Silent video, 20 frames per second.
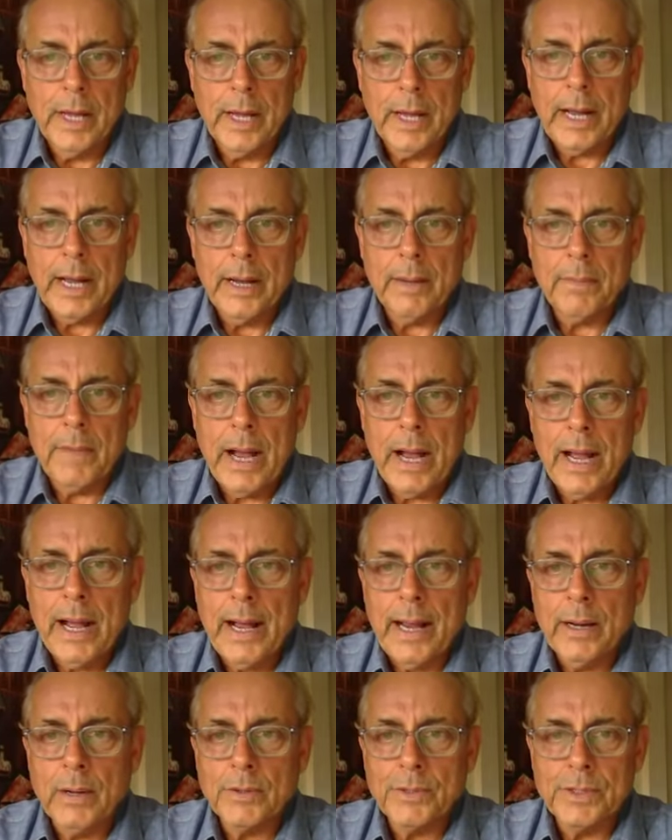I
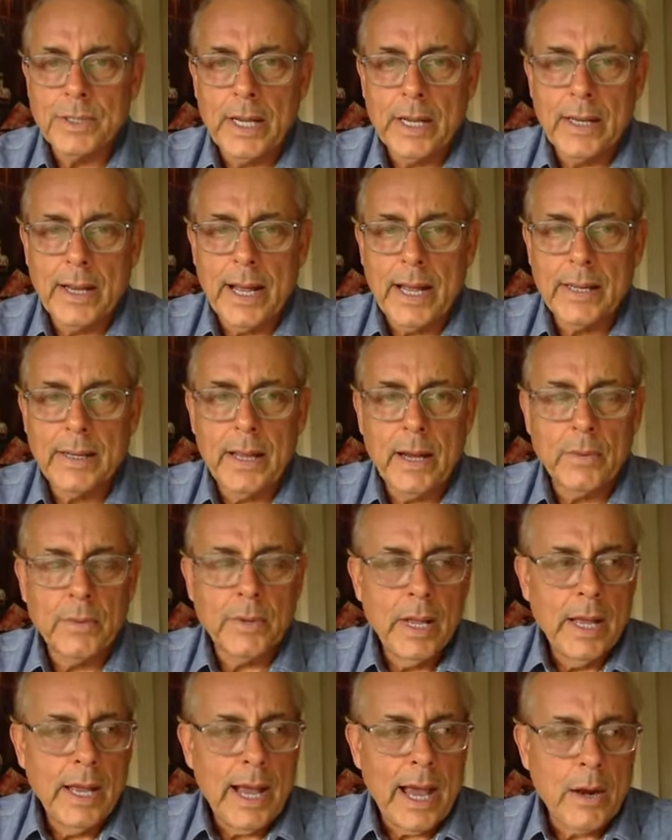don't see it. I don't
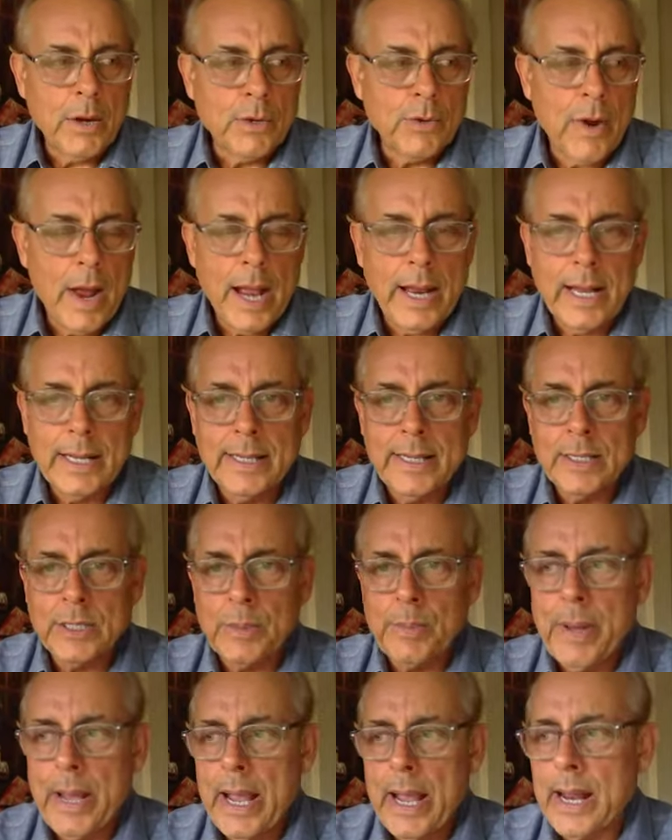try and
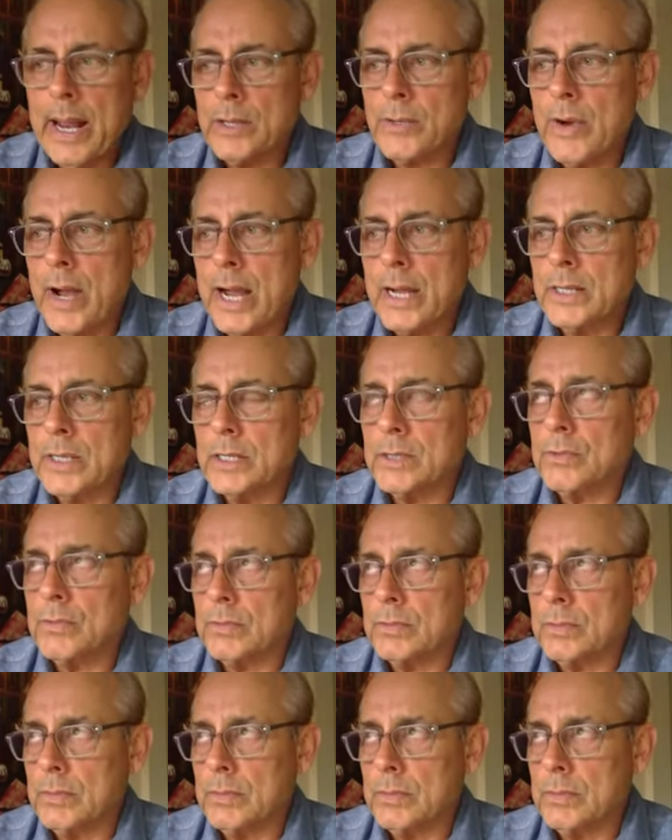anticipate. I try and just